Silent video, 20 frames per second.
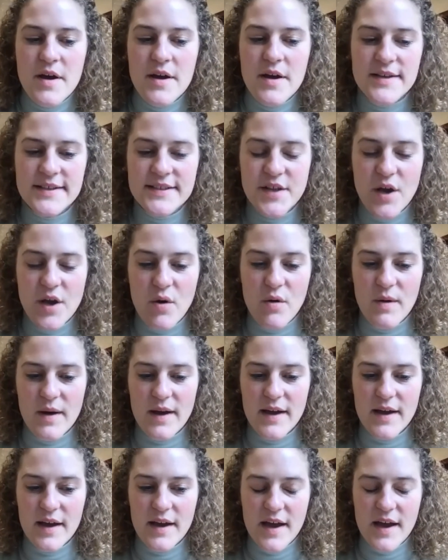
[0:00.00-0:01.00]

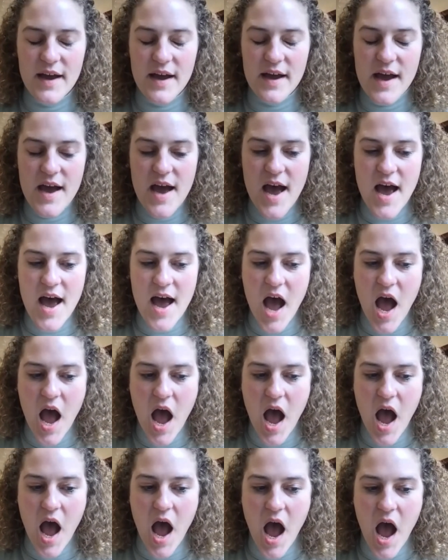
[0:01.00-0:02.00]
So
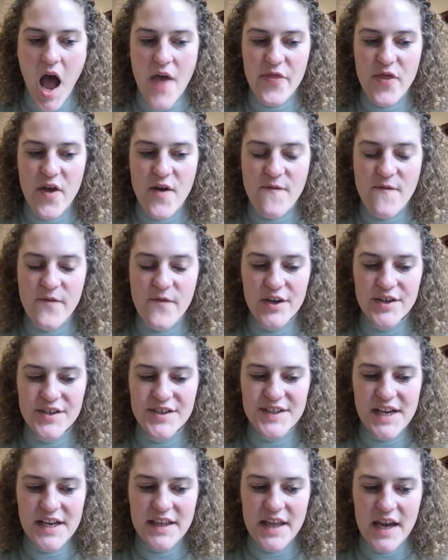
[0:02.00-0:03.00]
the first
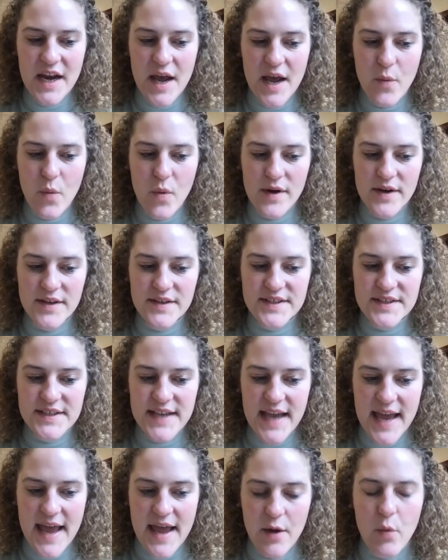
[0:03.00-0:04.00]
thing that I want to say,